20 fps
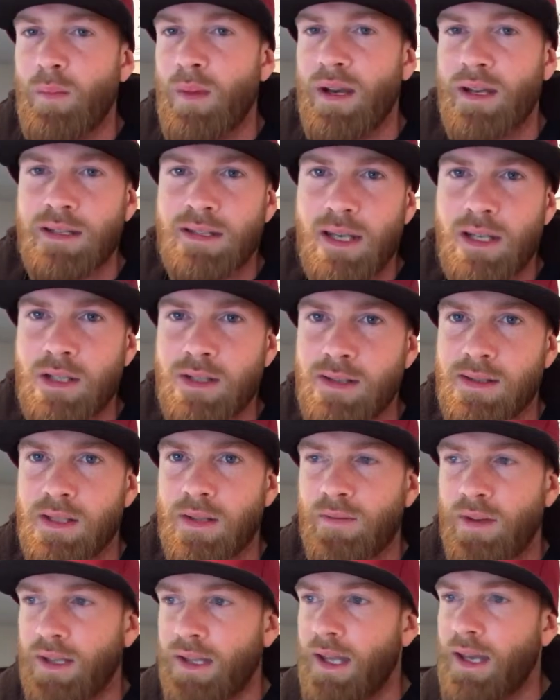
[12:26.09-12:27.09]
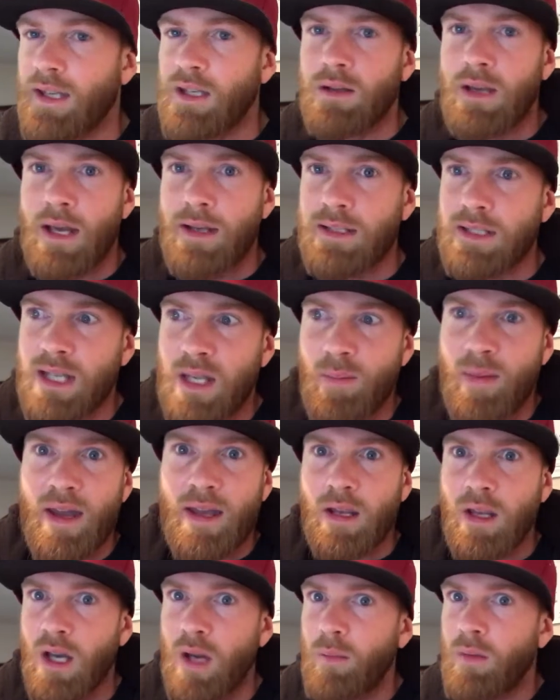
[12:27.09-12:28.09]
meditation, stuff like that. You have to get
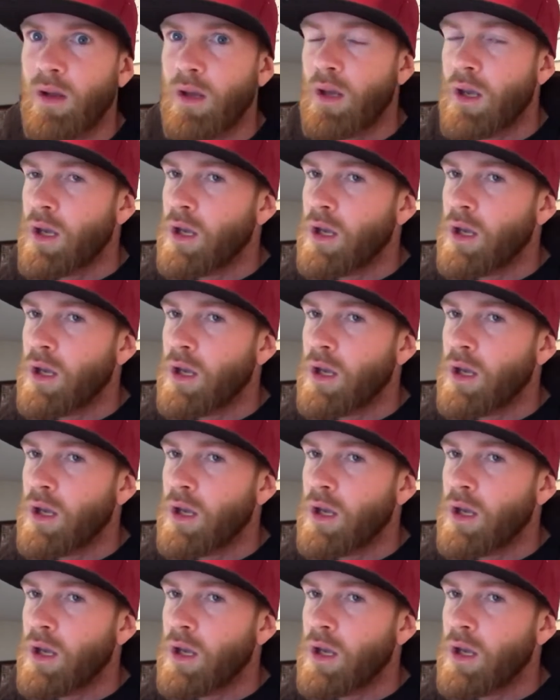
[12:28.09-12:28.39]
back up.